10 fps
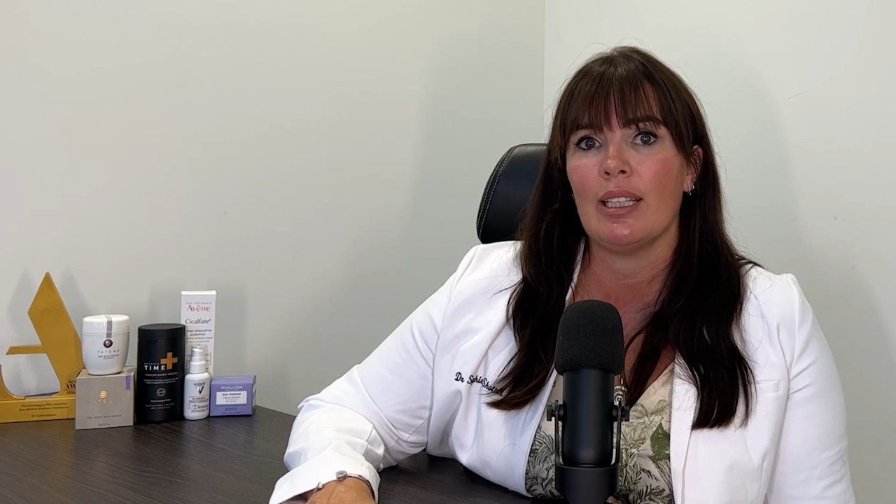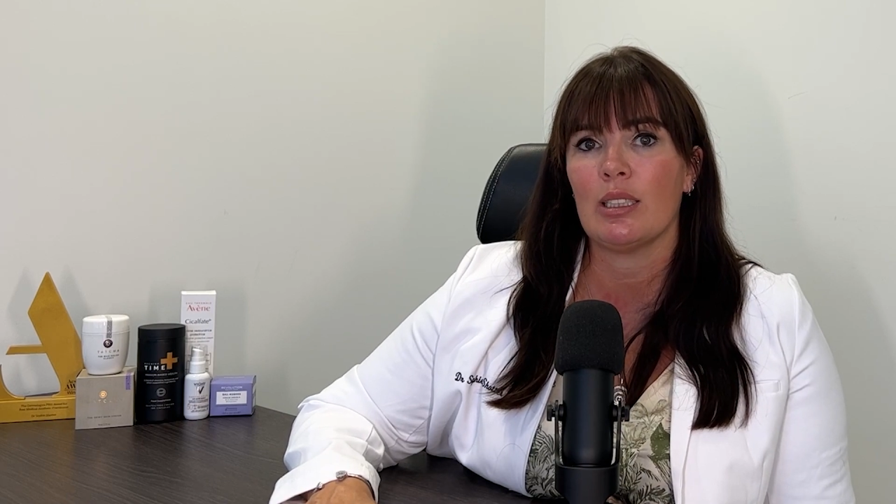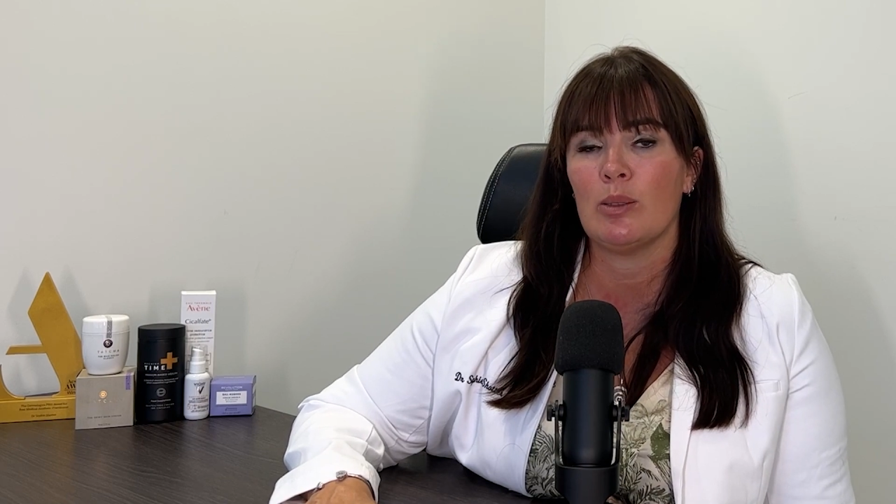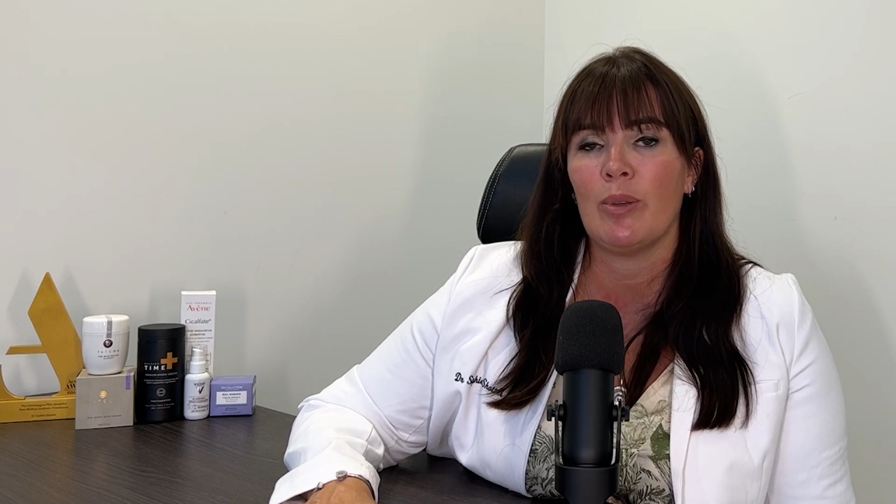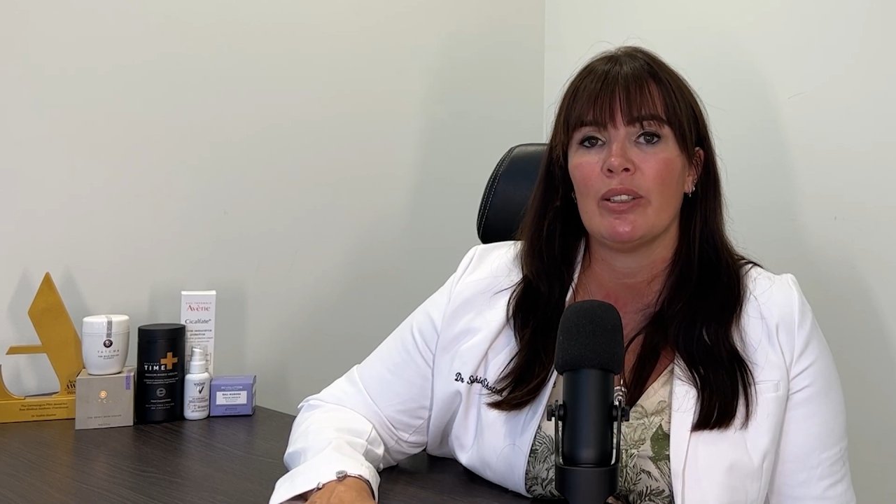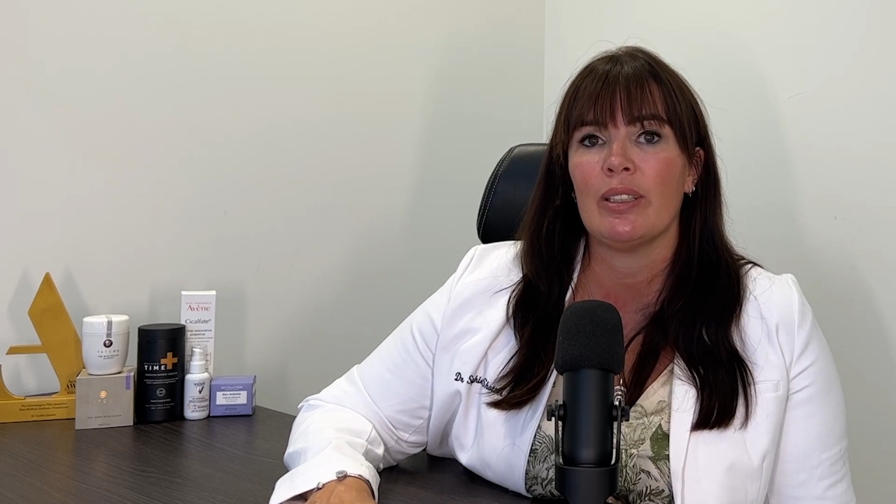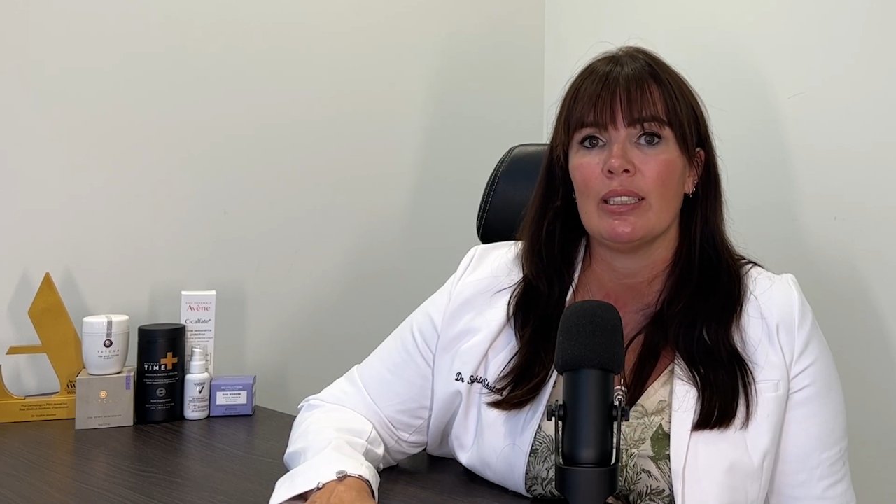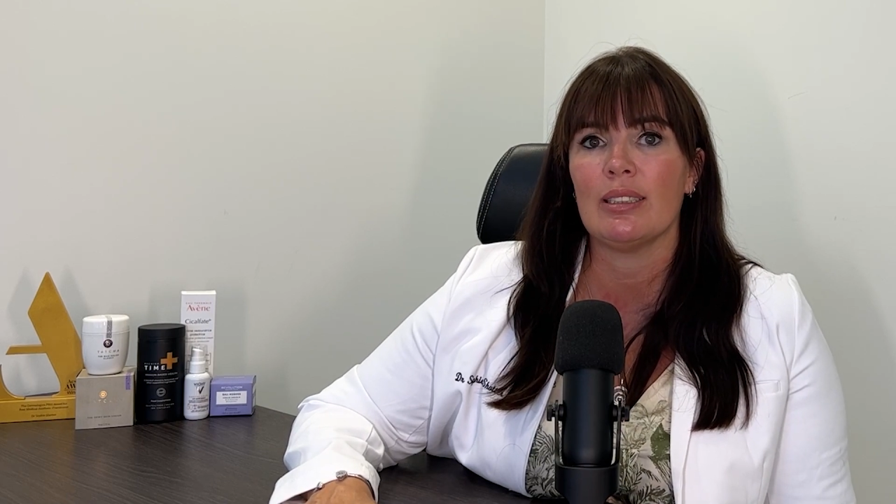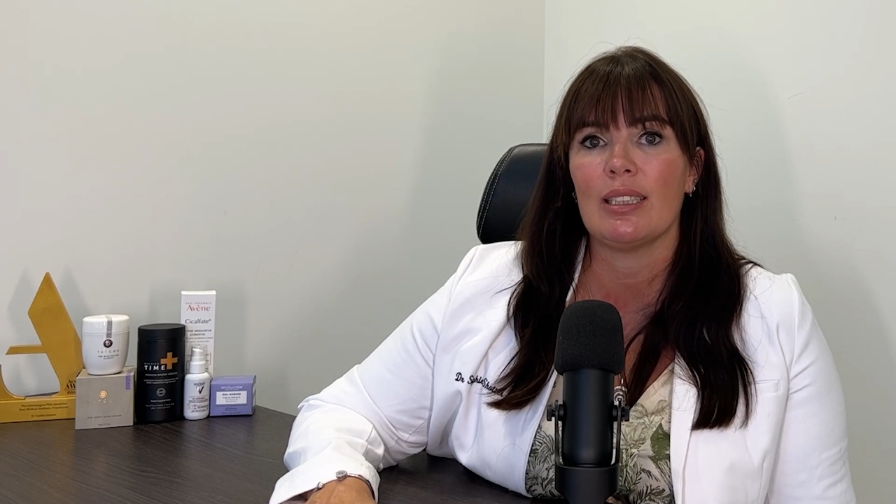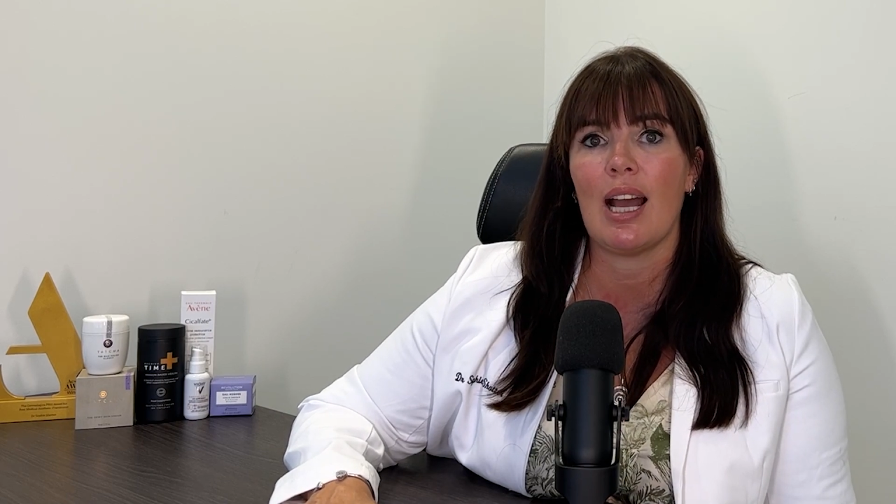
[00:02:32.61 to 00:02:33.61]
the
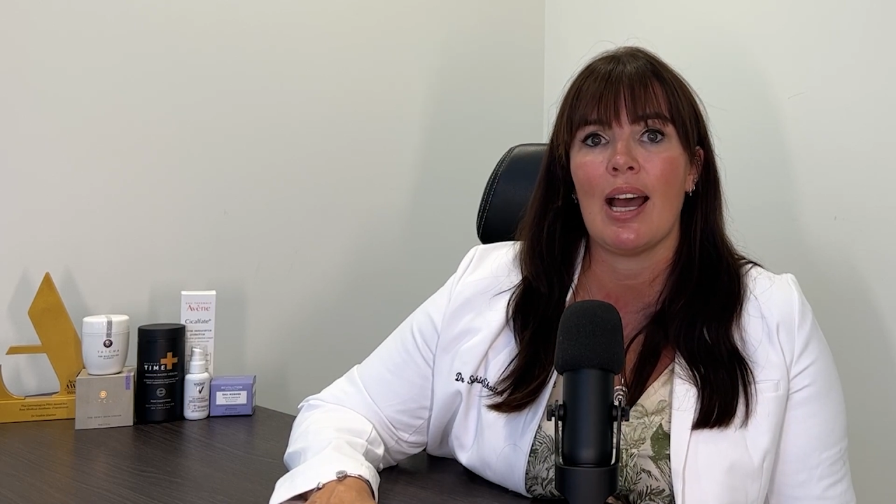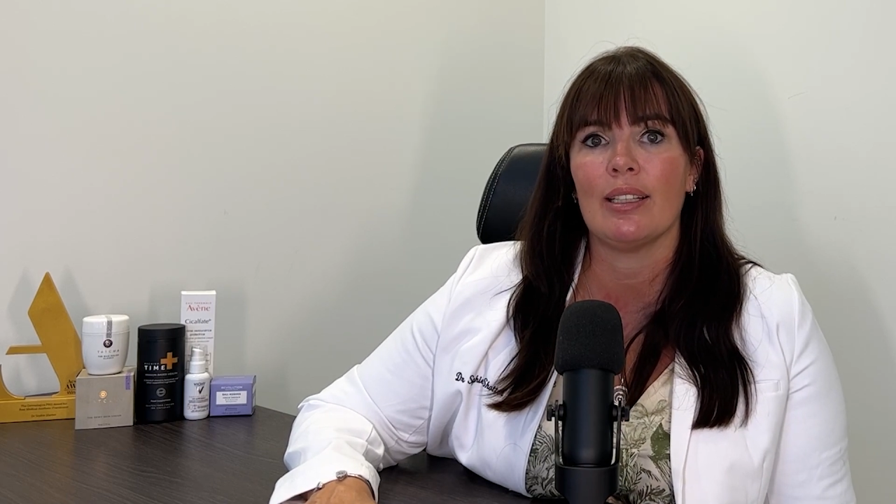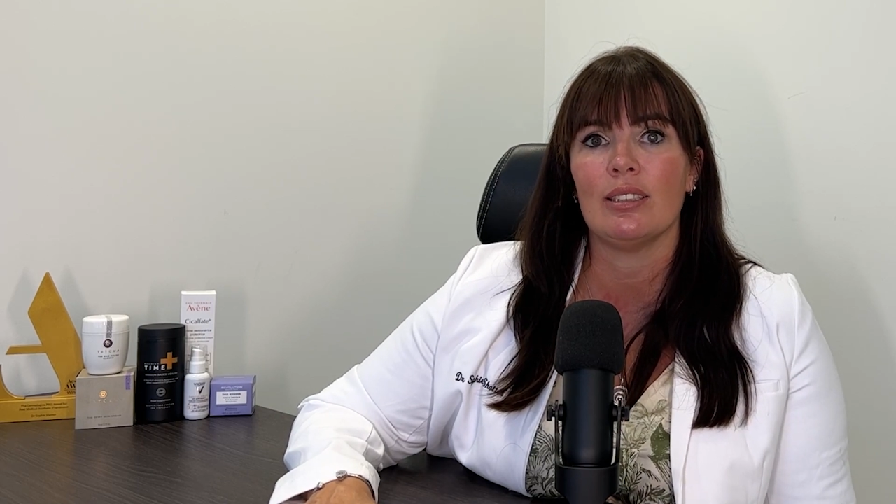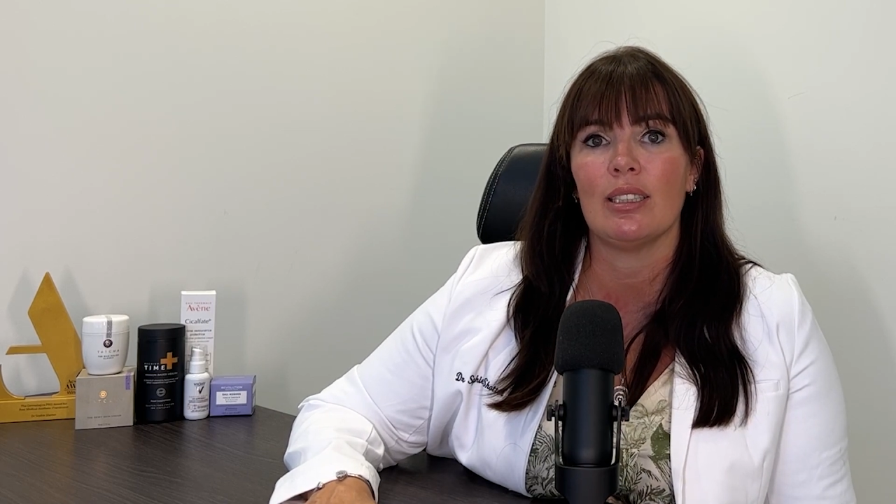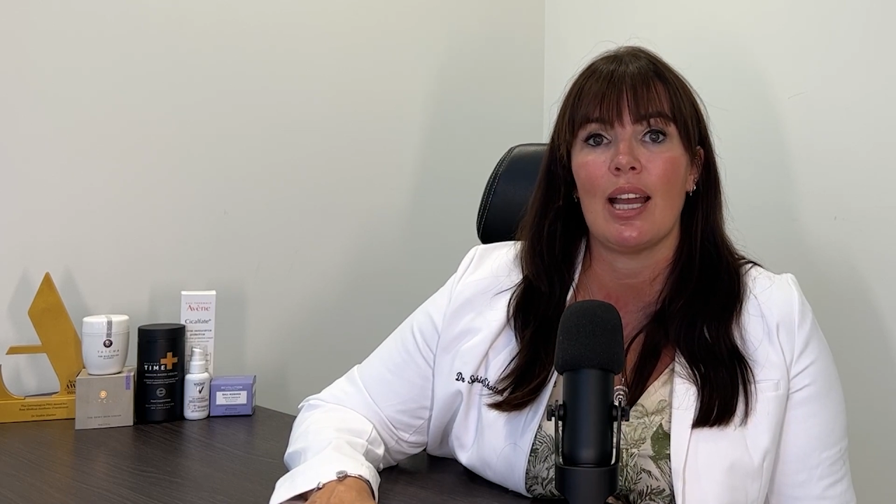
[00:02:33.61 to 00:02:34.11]
experience and